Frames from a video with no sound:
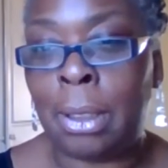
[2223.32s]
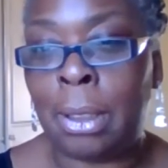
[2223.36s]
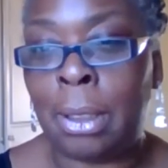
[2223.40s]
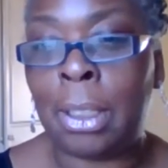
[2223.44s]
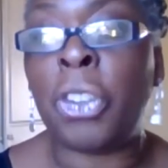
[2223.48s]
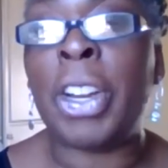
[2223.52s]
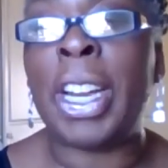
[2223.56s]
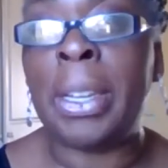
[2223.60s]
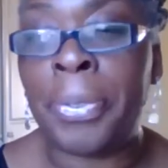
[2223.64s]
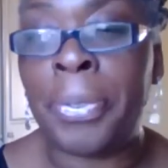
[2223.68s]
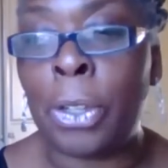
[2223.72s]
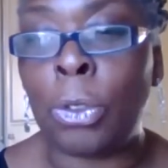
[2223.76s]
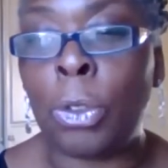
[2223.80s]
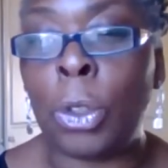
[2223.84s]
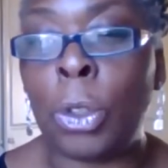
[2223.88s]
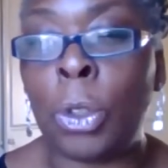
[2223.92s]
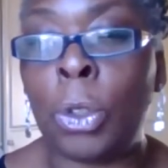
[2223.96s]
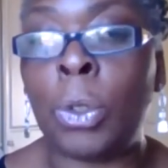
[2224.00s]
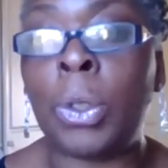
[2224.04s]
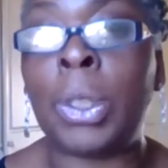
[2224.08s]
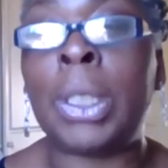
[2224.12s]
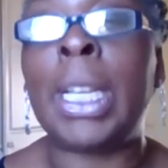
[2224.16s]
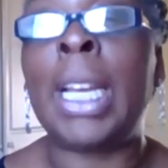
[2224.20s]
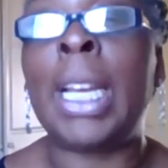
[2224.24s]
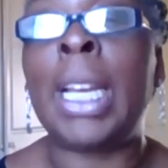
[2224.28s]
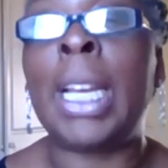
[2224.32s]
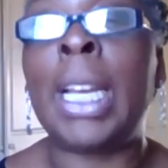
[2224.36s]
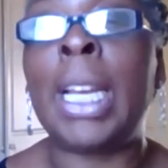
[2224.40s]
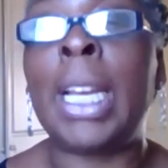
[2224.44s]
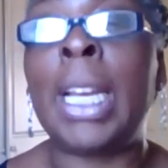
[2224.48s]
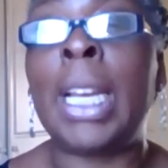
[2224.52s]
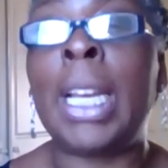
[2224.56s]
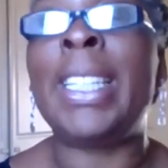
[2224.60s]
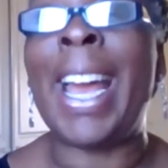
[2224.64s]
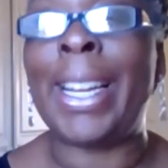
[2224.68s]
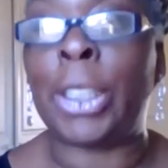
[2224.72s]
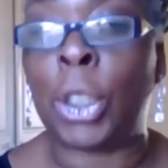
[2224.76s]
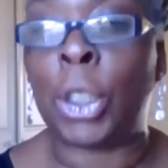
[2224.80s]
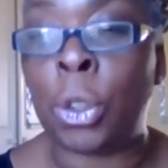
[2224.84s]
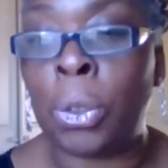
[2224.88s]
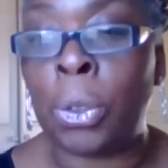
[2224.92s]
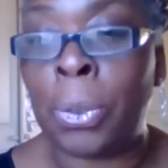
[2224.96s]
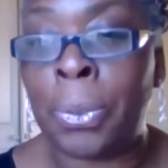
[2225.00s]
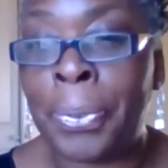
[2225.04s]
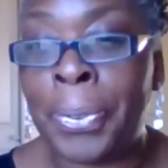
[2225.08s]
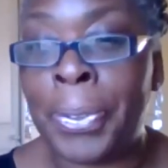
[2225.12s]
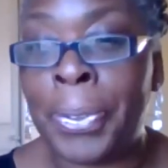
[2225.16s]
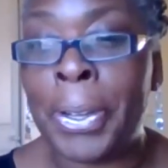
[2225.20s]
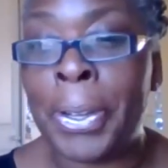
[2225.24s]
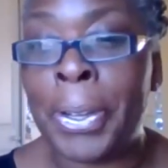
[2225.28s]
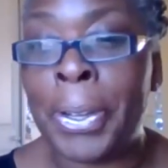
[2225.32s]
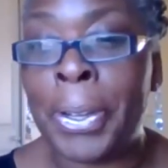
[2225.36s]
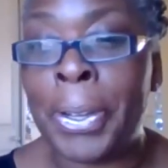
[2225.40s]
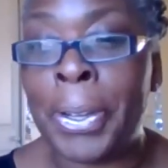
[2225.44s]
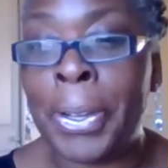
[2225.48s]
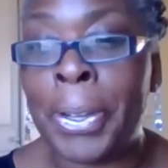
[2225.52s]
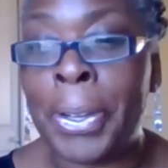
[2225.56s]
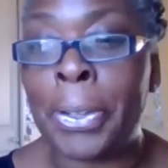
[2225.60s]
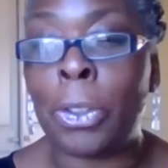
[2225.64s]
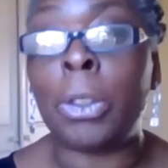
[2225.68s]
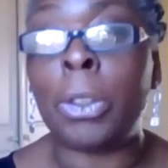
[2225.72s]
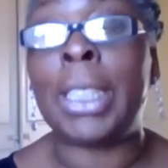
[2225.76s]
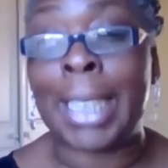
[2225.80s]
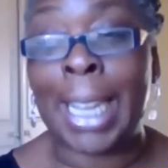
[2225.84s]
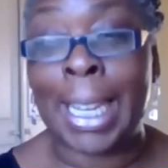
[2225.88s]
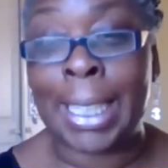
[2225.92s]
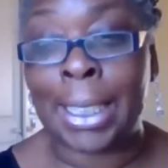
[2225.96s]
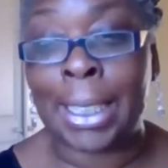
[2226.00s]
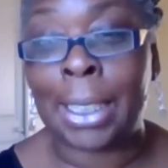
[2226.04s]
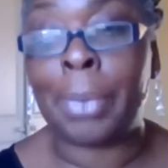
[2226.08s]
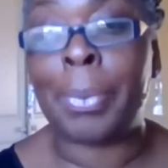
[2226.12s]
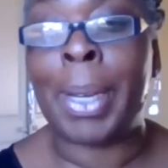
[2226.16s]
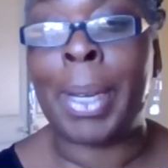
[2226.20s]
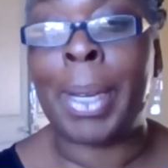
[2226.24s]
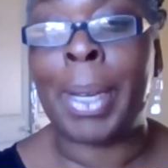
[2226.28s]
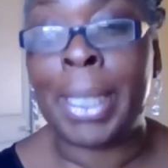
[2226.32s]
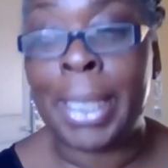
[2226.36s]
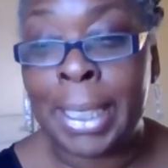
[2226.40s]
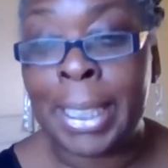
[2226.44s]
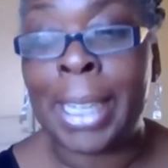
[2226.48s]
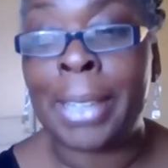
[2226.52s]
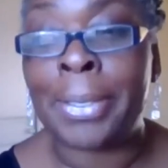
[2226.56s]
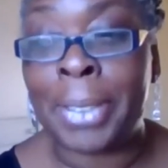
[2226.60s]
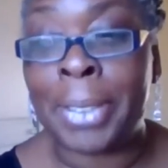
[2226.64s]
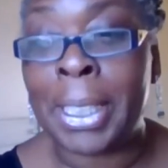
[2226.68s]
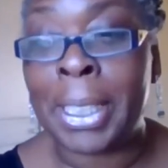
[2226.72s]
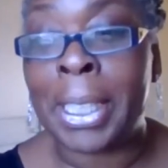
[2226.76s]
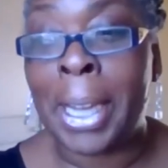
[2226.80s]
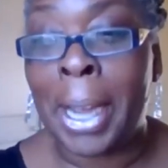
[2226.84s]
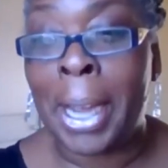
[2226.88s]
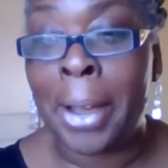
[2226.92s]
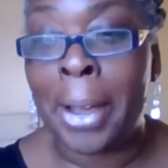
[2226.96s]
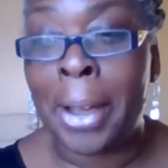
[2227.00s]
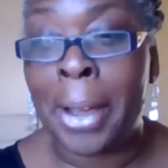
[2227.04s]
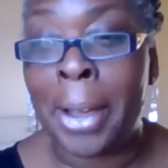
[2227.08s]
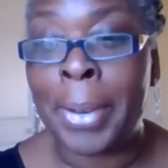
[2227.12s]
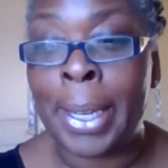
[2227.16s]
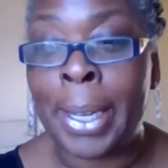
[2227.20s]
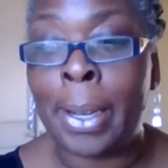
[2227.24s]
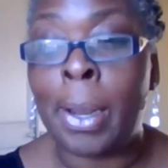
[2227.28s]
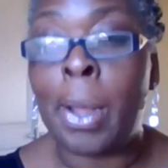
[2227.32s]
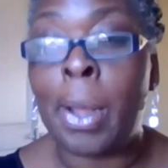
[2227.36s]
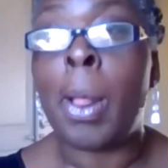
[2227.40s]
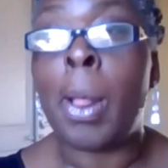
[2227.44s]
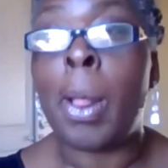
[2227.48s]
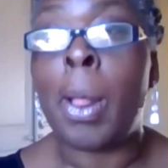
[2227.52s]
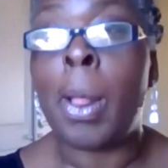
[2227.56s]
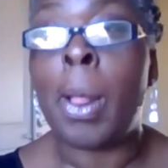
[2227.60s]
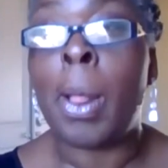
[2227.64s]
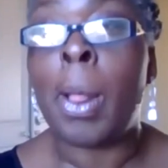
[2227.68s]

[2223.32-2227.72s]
green funerals, natural funerals, because that's the way the deaths are going.